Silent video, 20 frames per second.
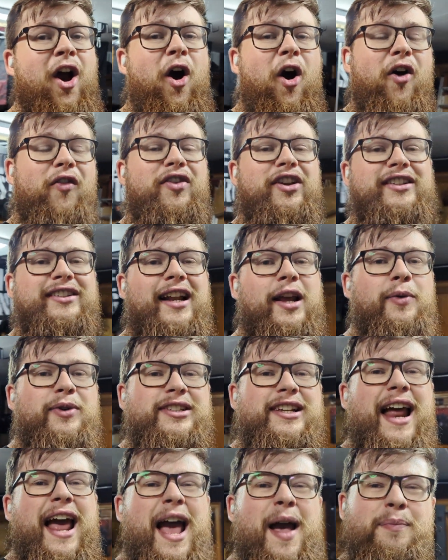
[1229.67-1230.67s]
Obviously, it was
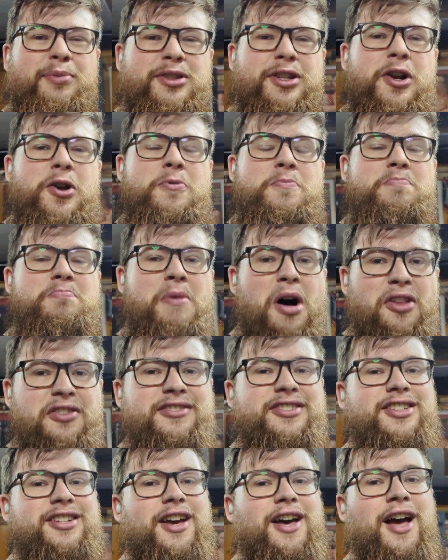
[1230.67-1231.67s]
an absolute
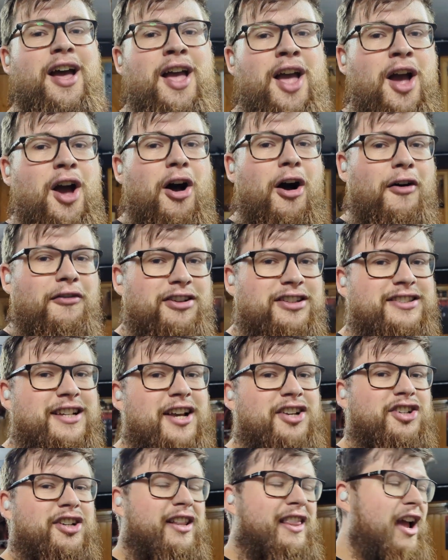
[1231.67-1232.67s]
monster of a
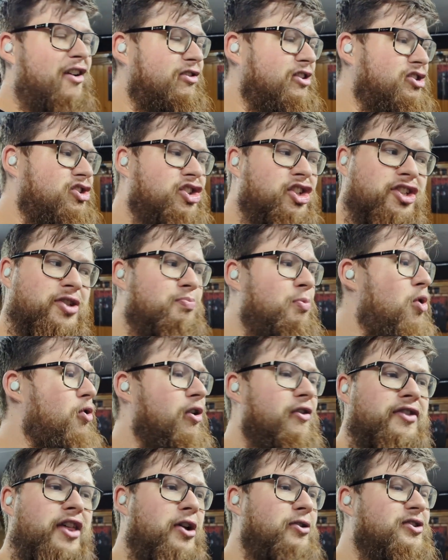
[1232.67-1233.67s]
session, and there is just more
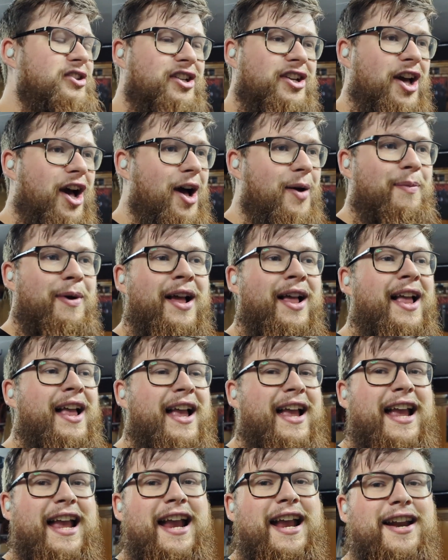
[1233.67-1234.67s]
of those to come
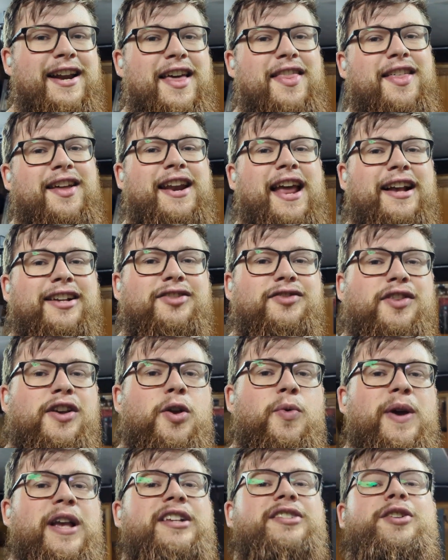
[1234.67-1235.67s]
in the next few
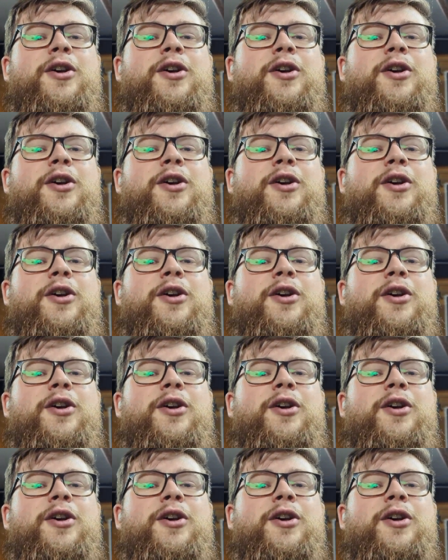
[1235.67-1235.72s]
weeks.